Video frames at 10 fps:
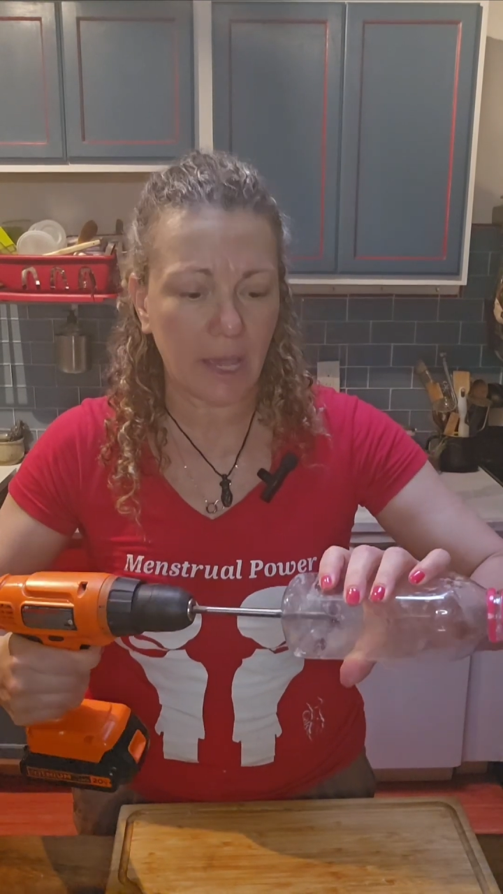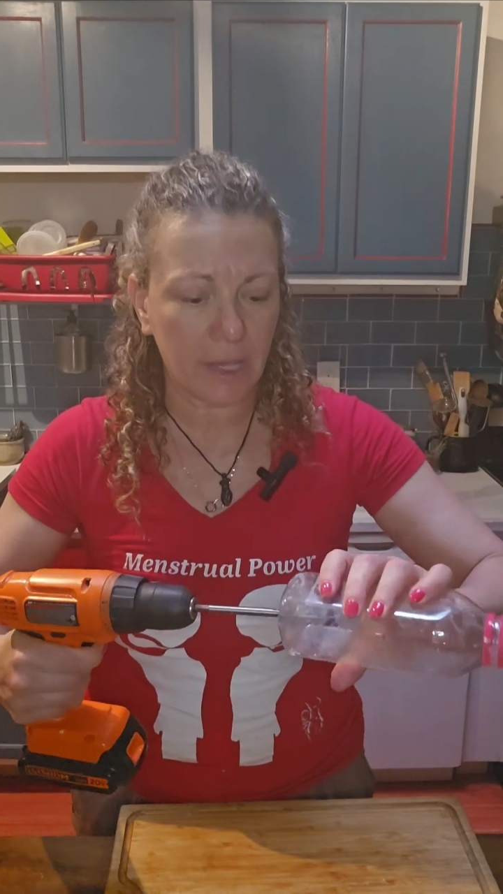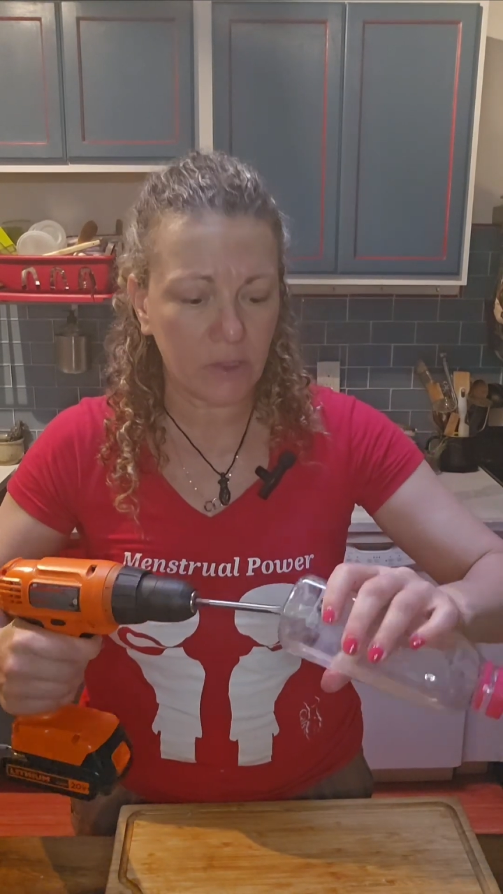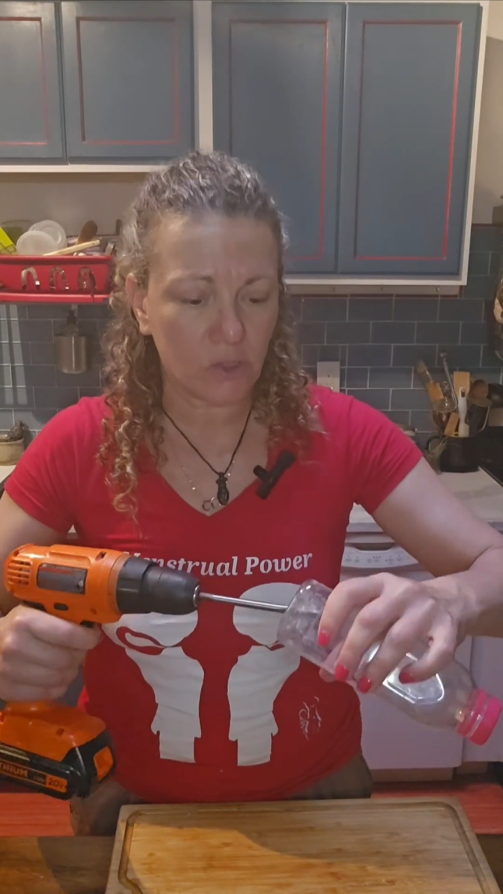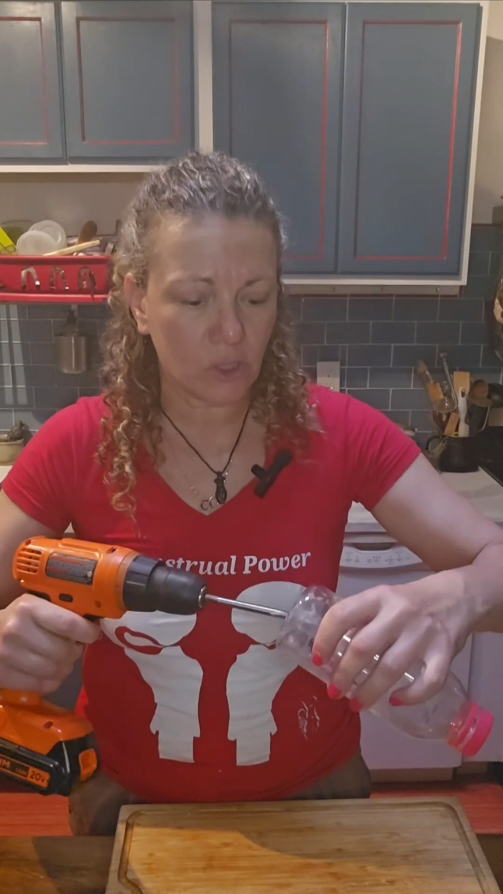
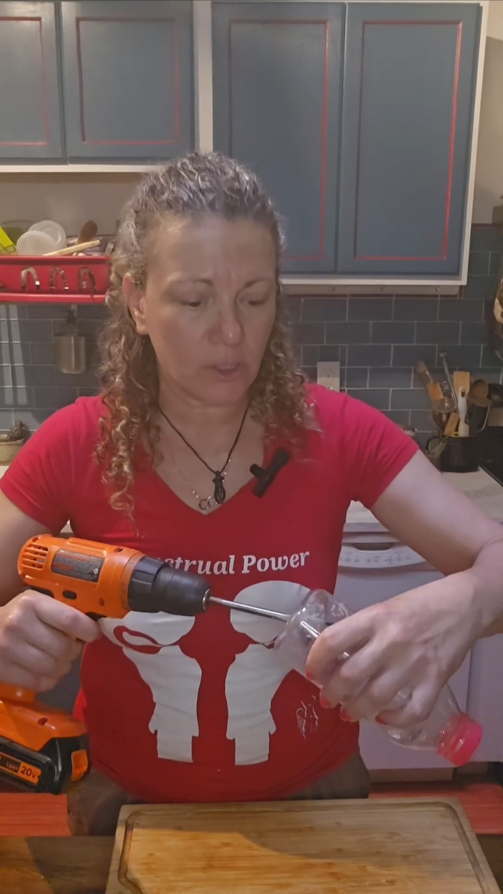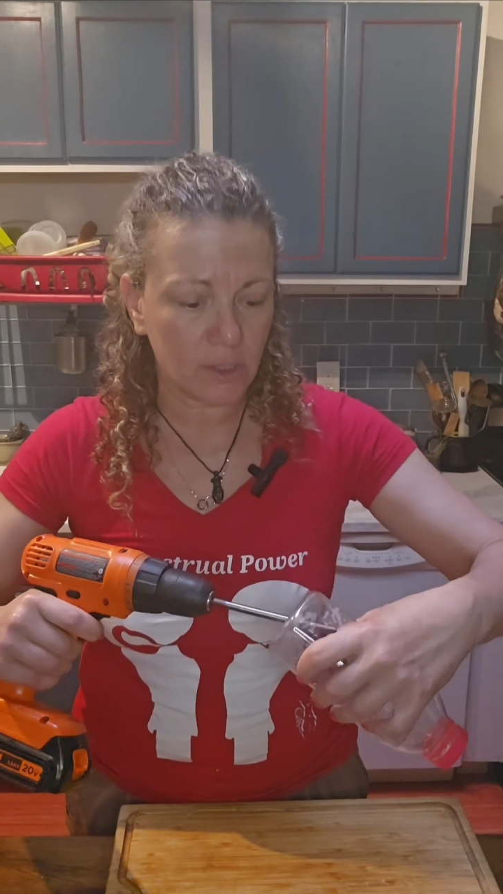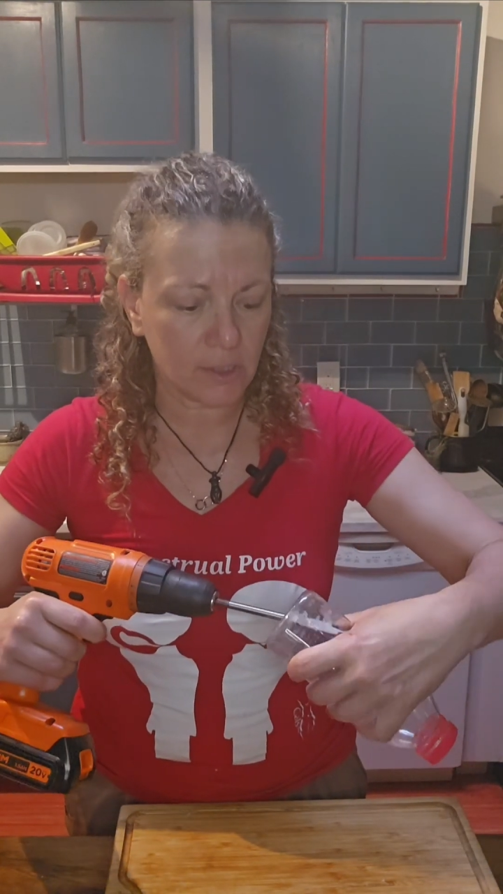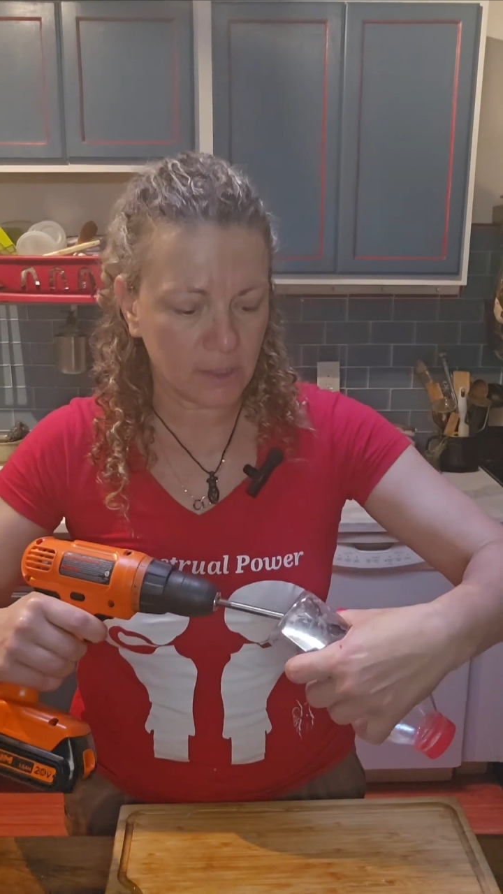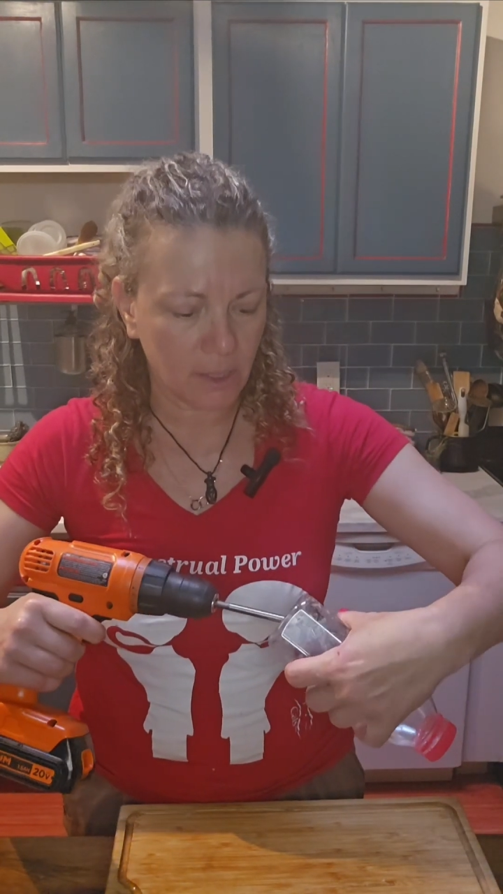
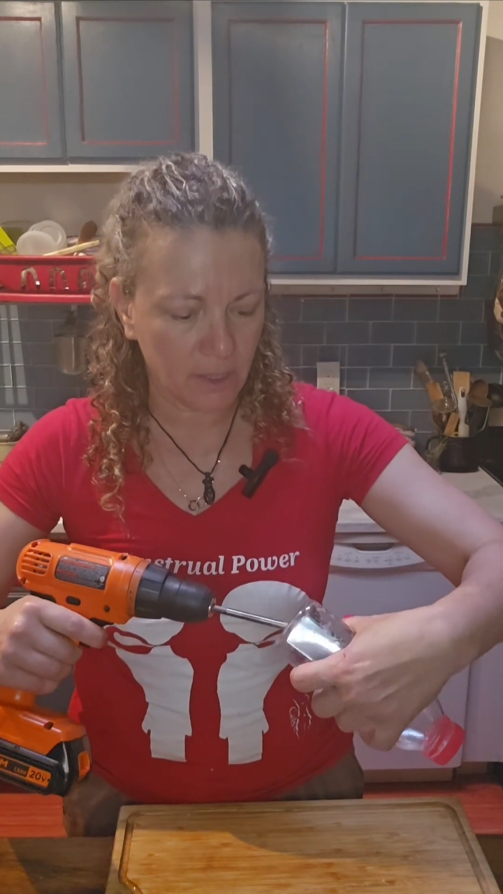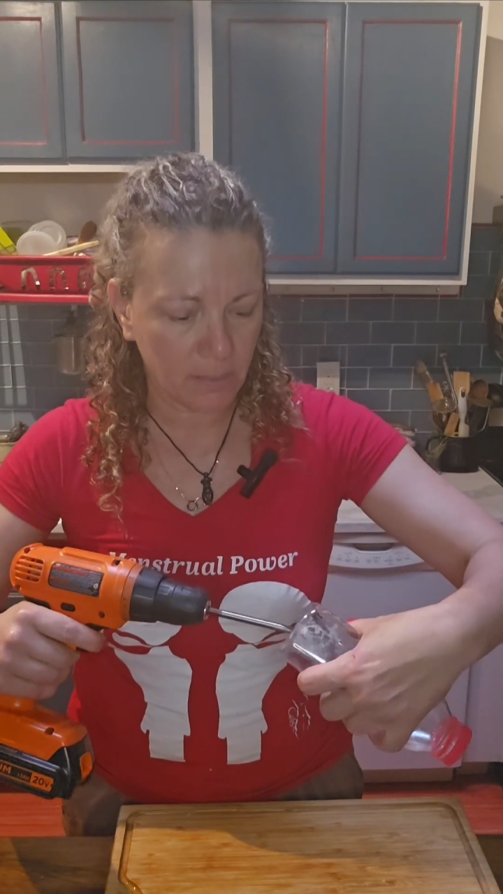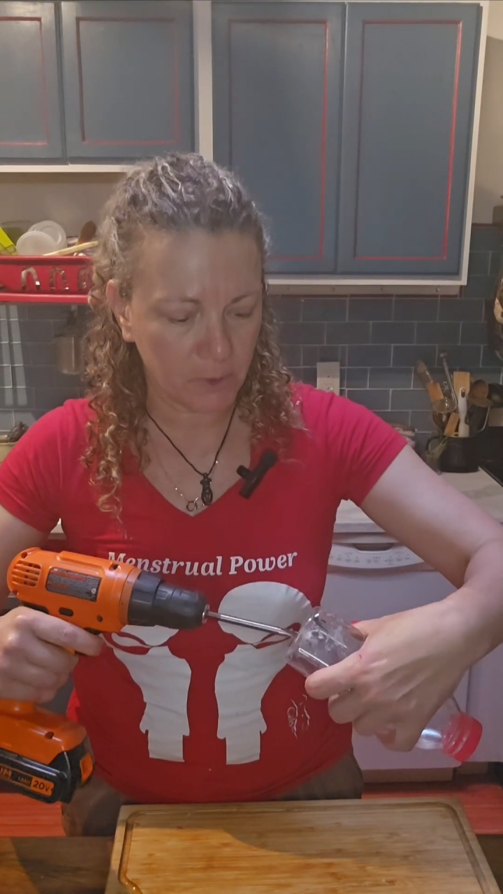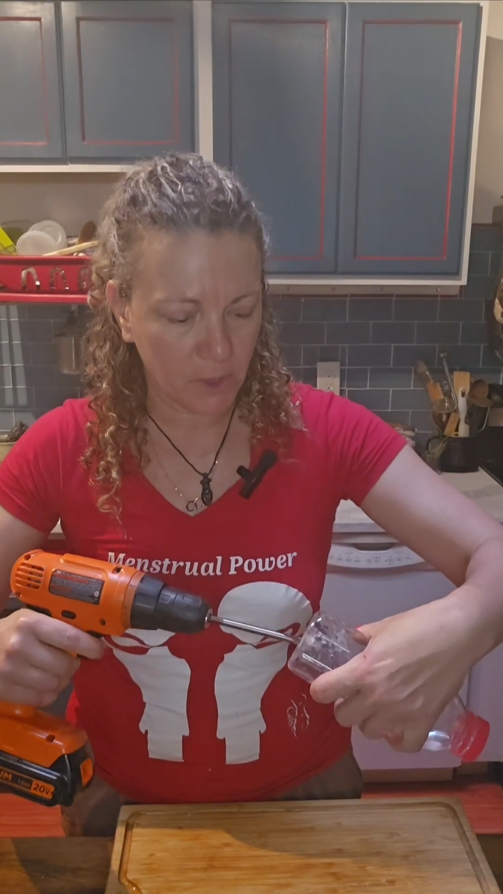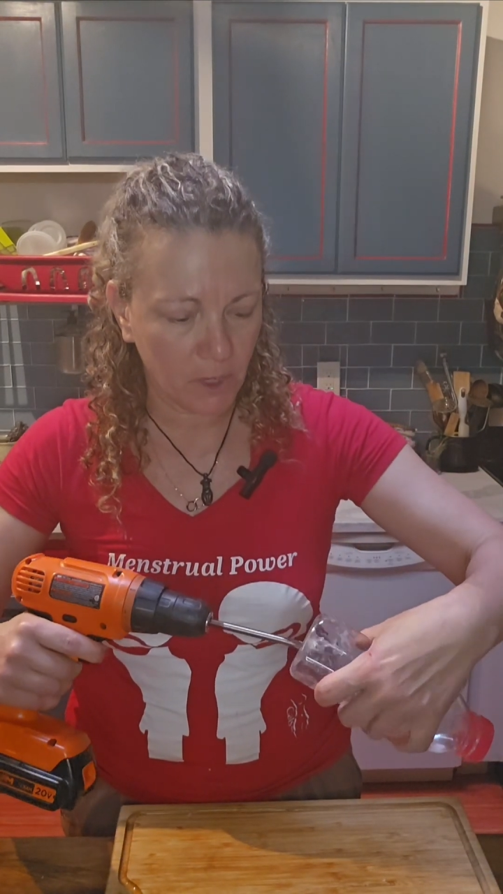edges
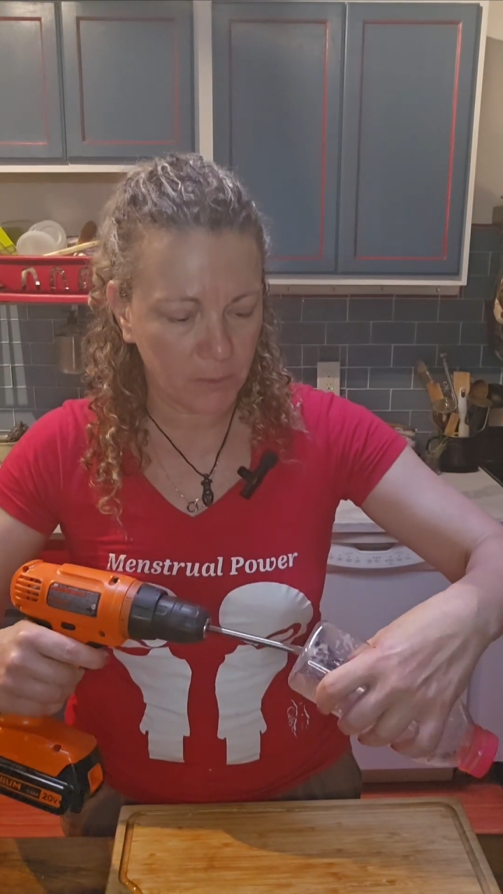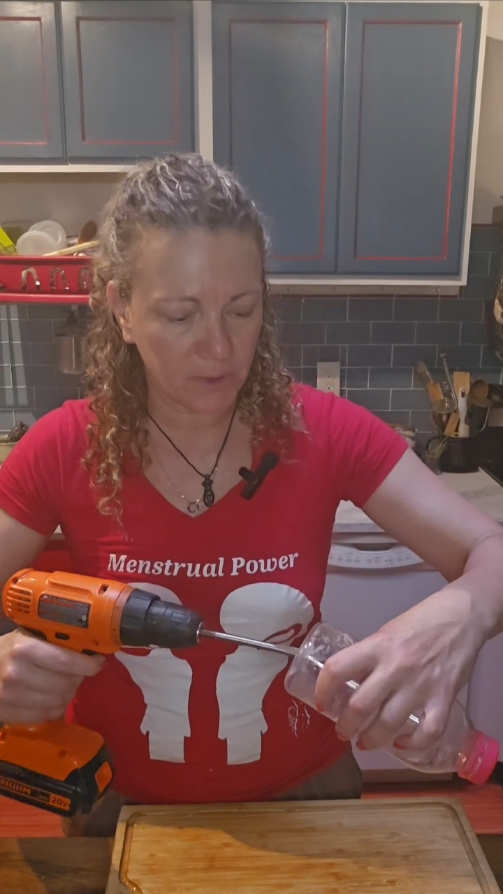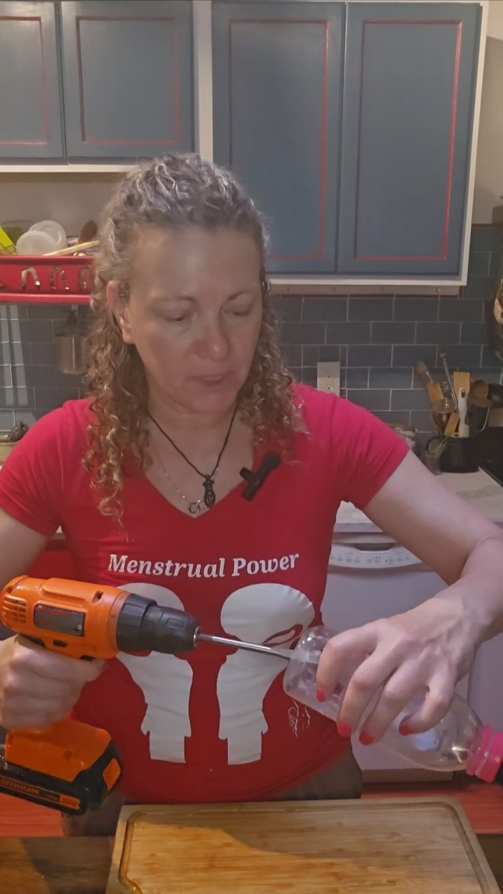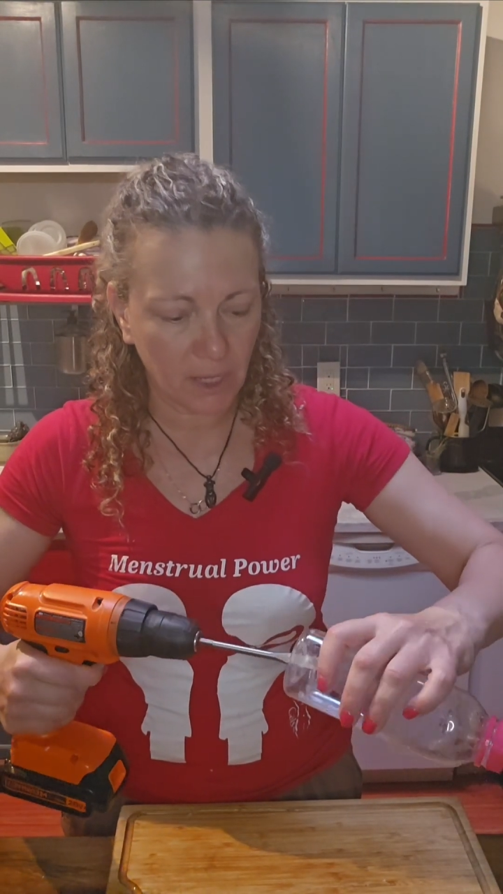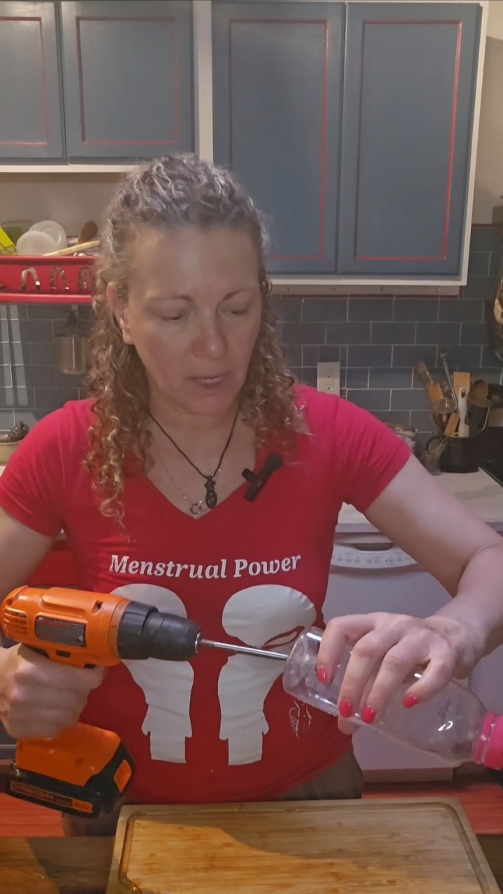are
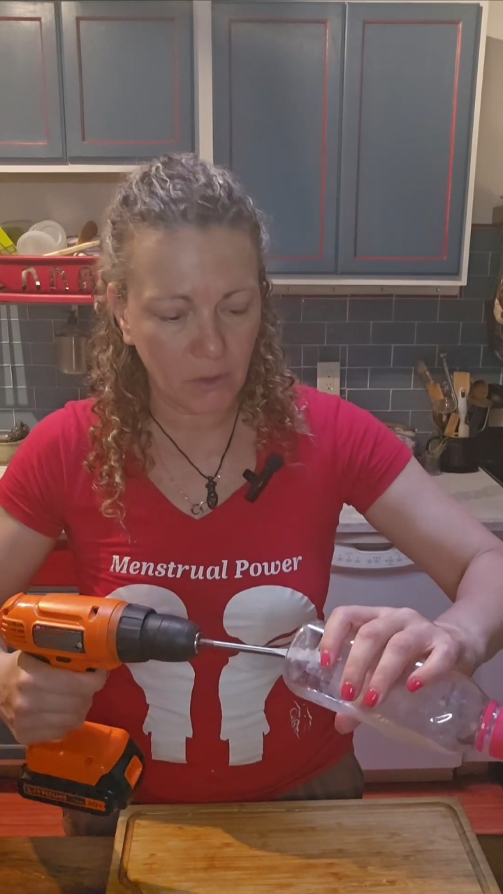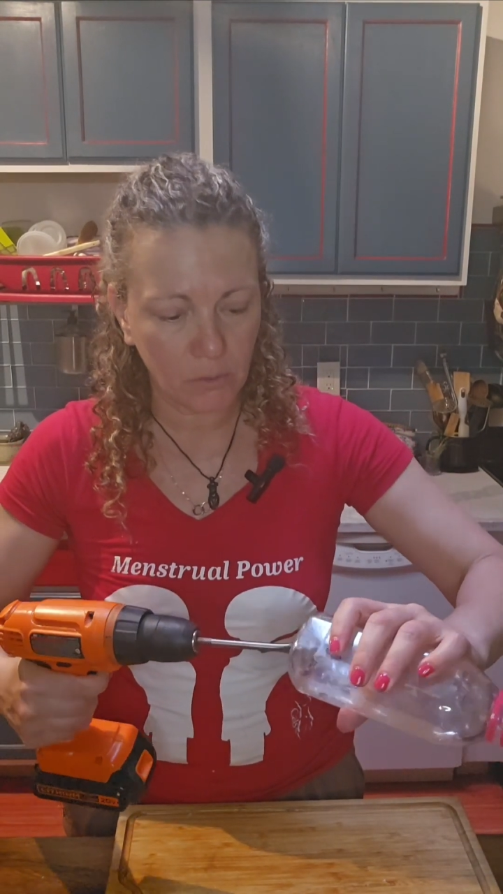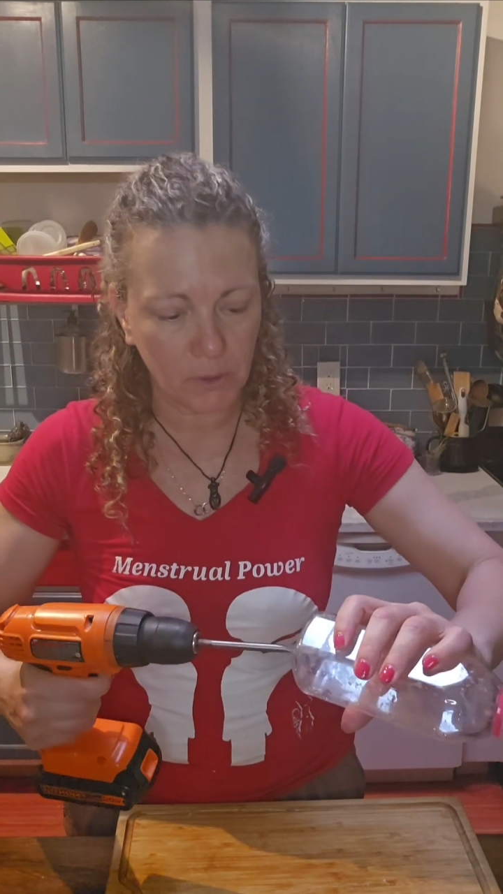coming out,